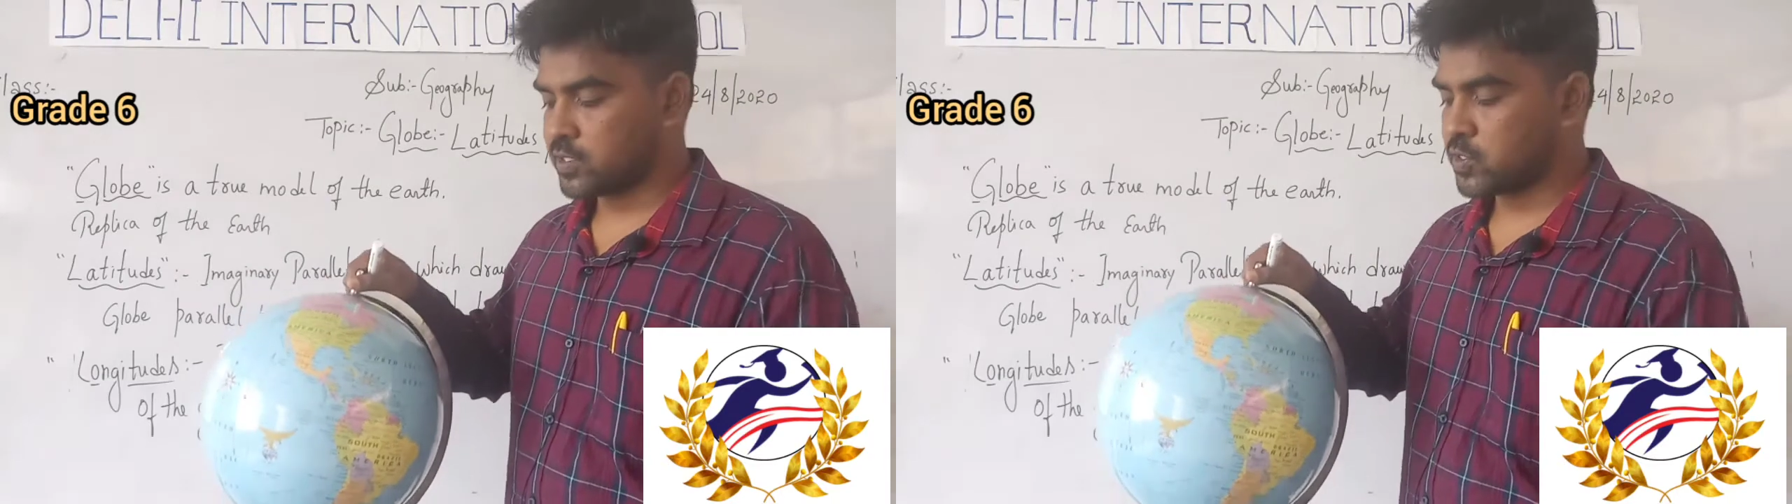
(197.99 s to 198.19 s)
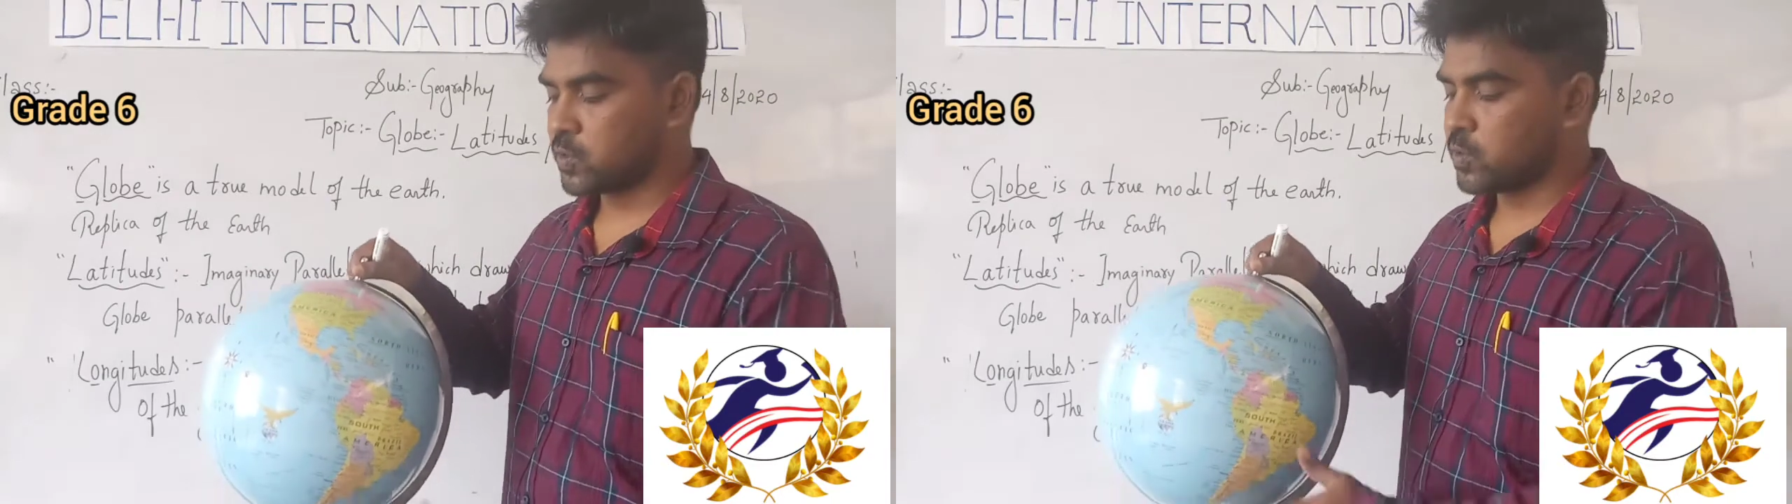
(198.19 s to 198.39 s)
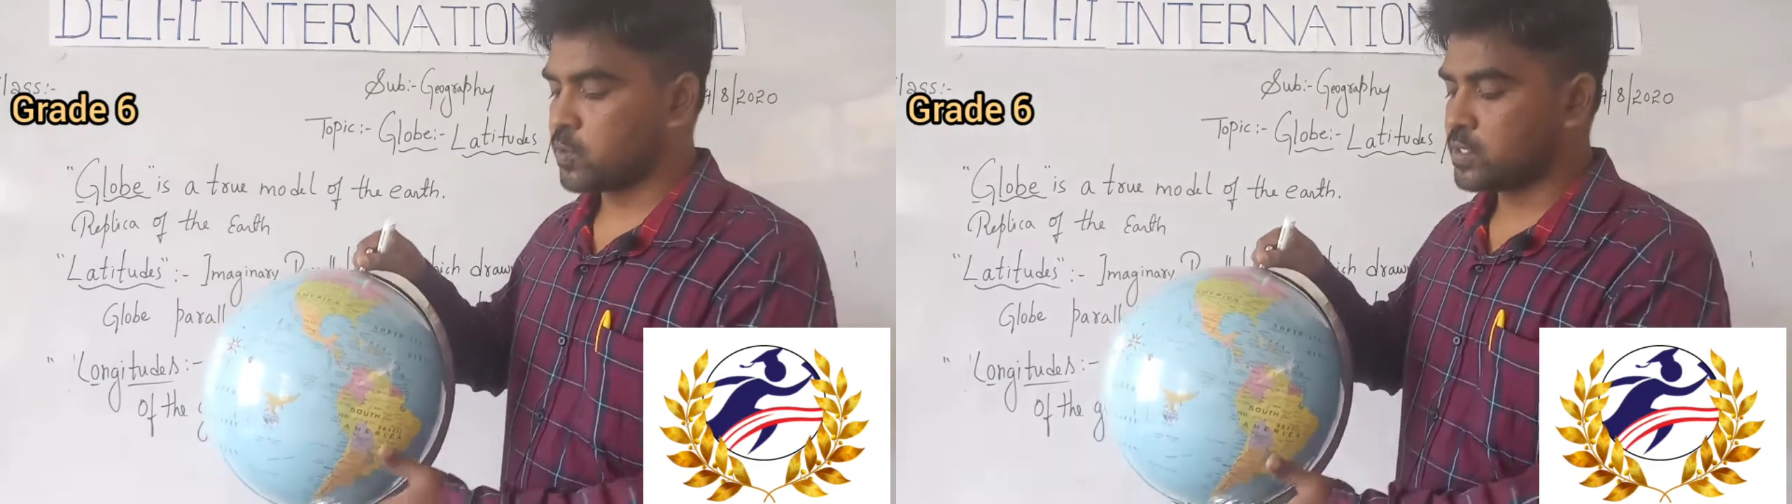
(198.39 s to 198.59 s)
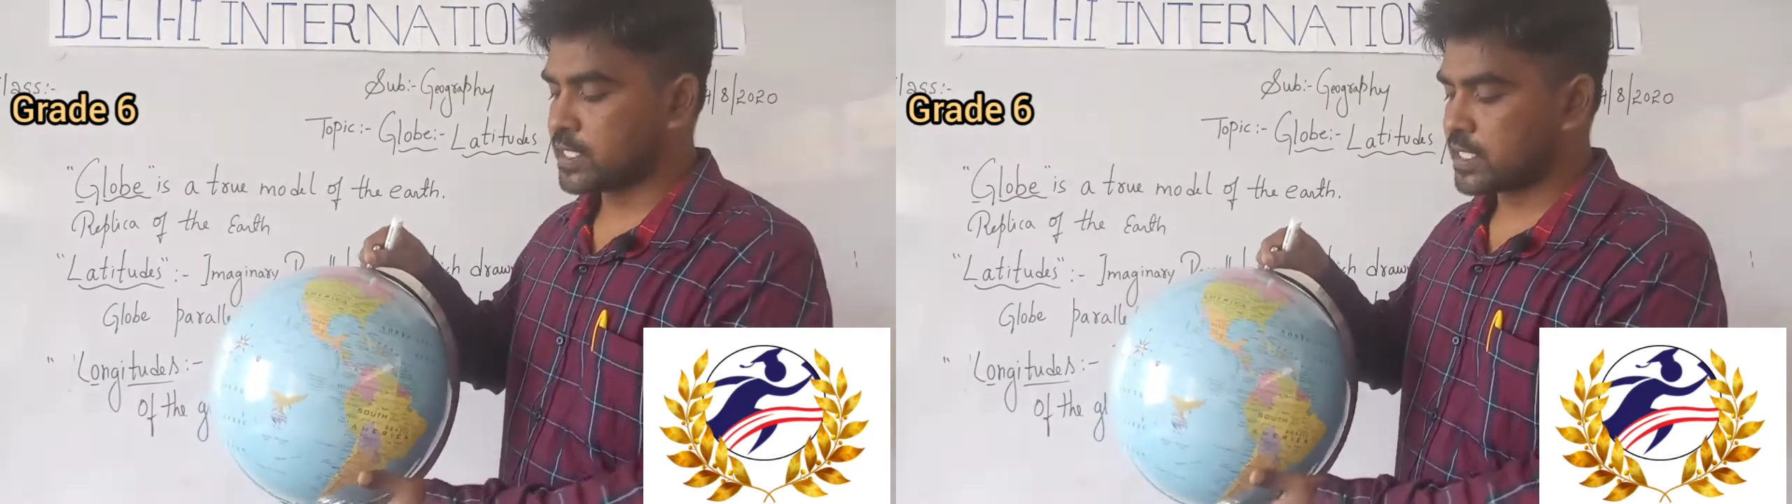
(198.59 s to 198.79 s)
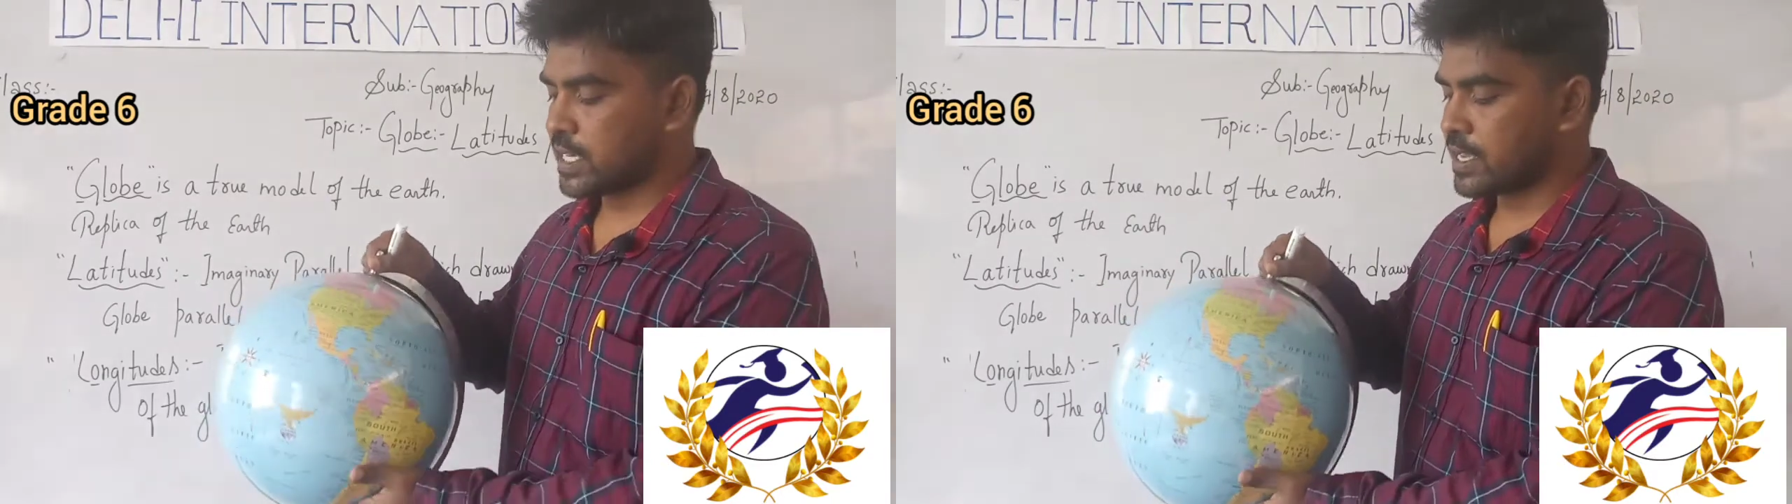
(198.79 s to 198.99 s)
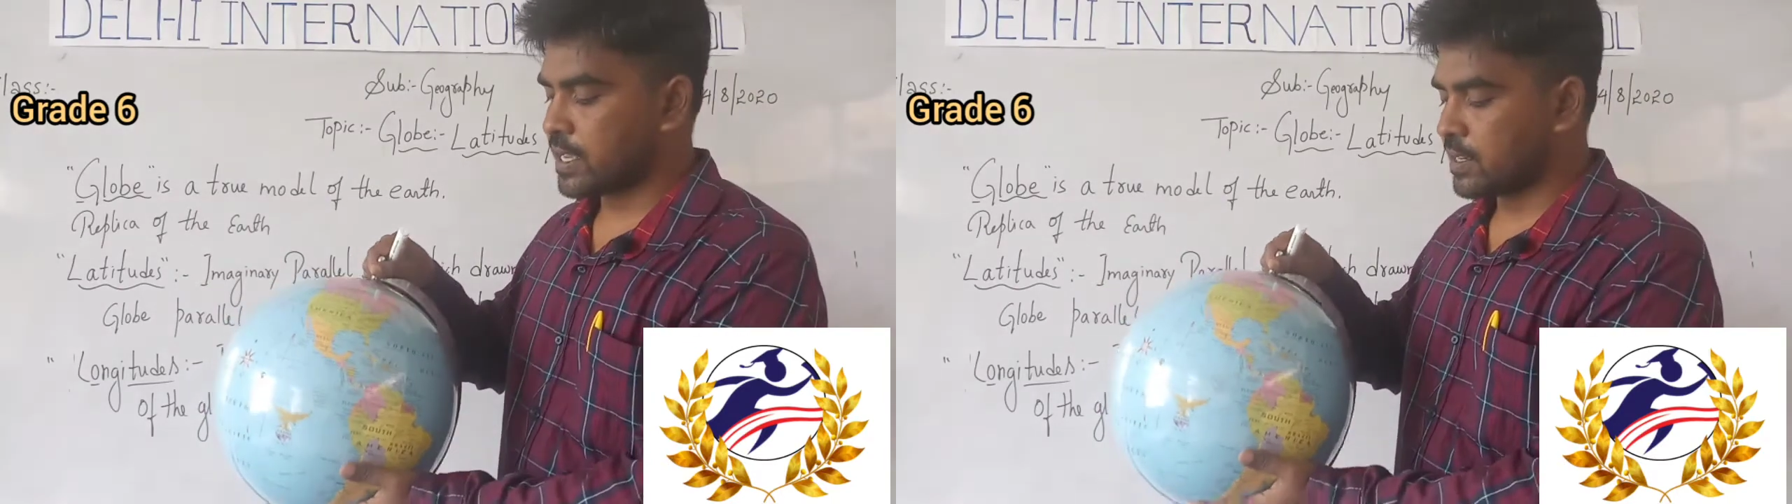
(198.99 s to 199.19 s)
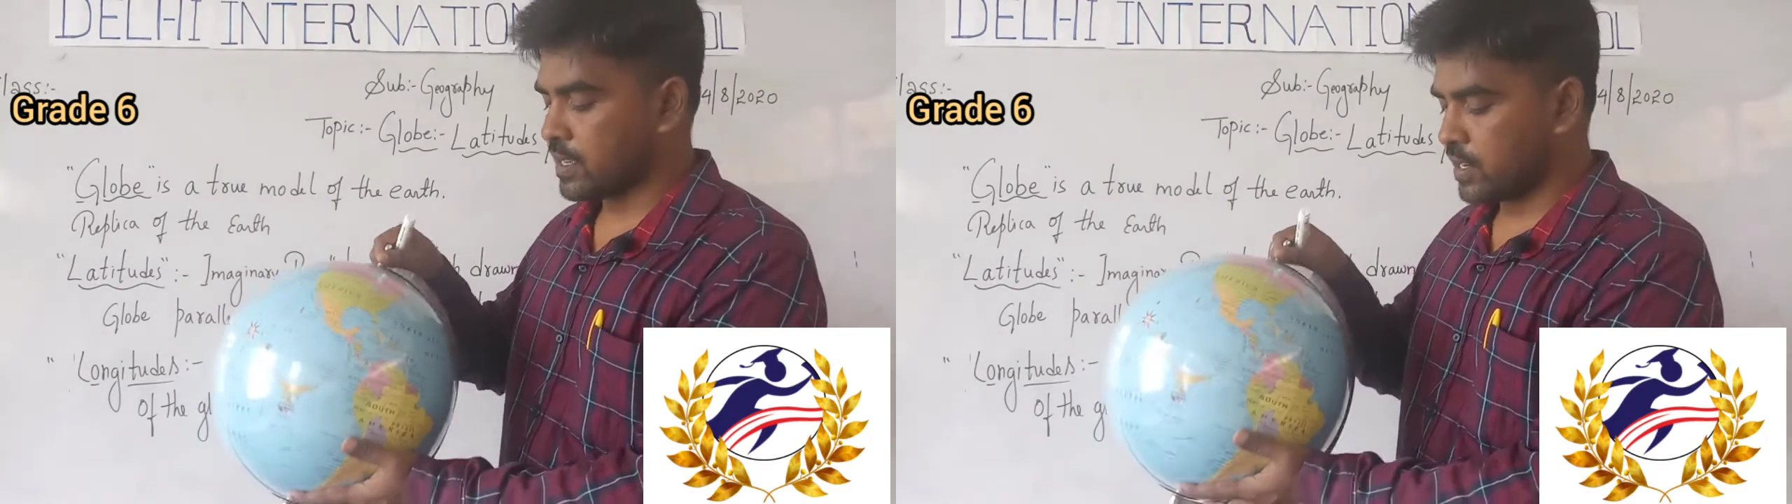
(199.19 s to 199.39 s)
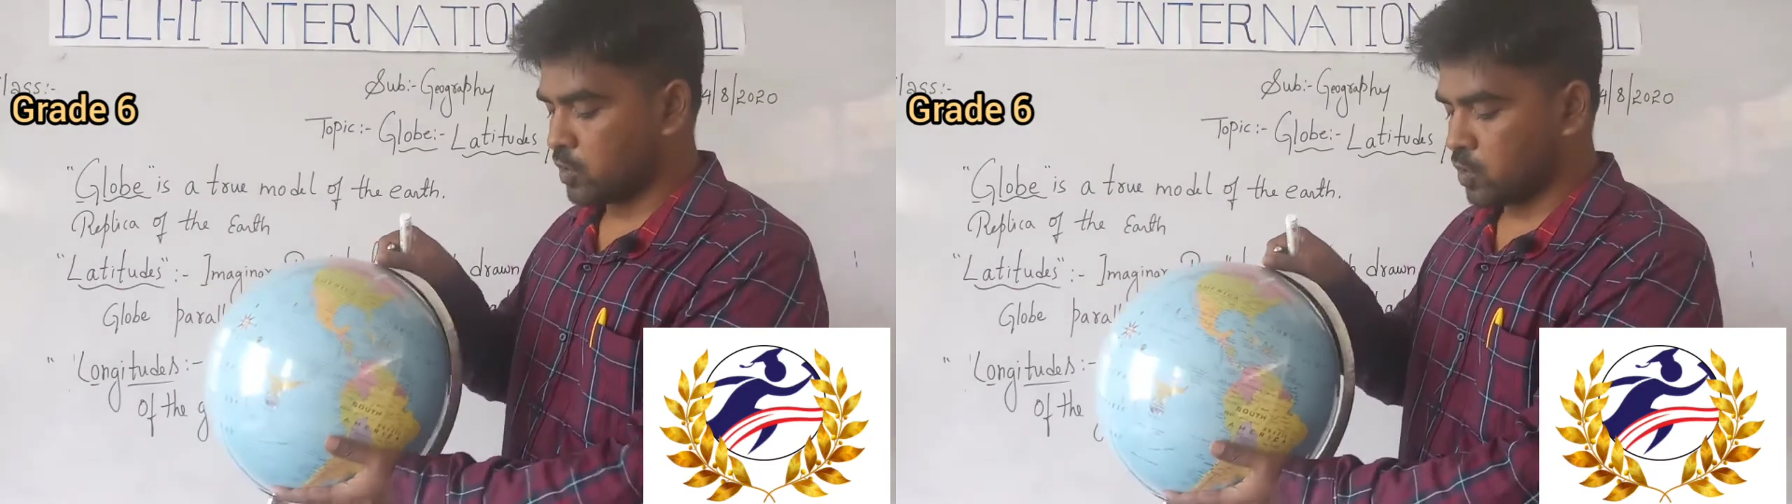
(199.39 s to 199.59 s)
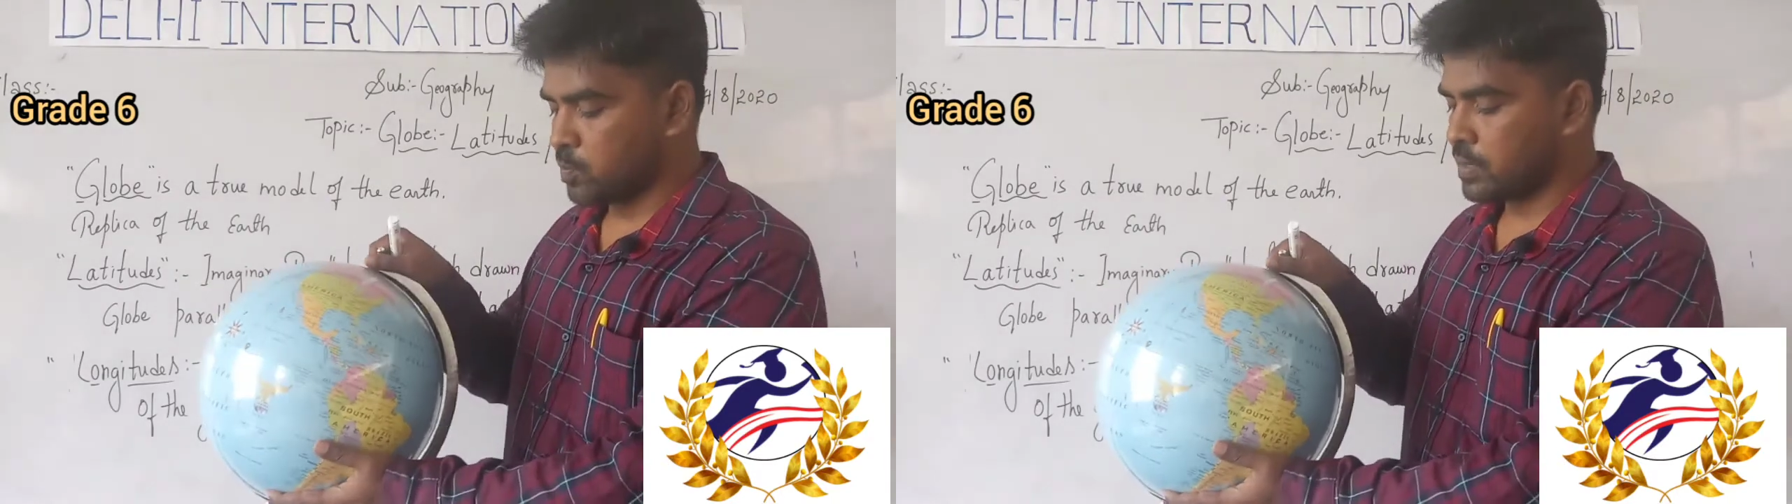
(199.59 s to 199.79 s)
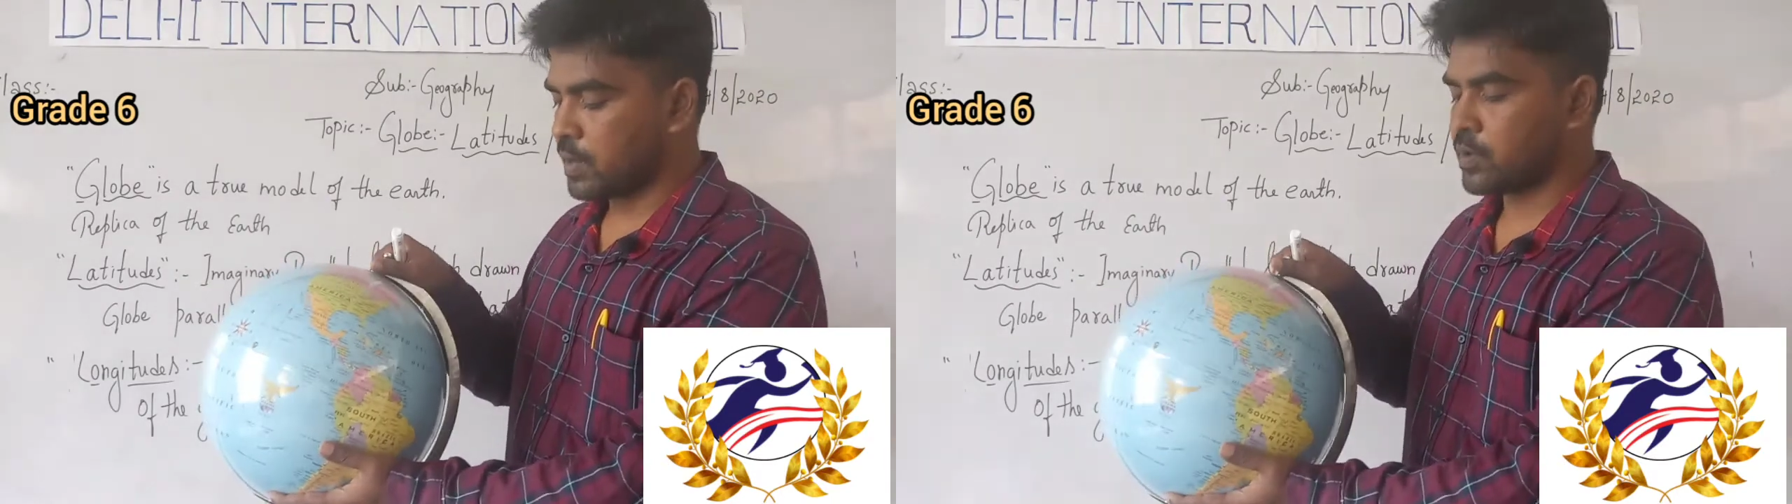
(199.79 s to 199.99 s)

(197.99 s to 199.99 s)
So, just like in a globe,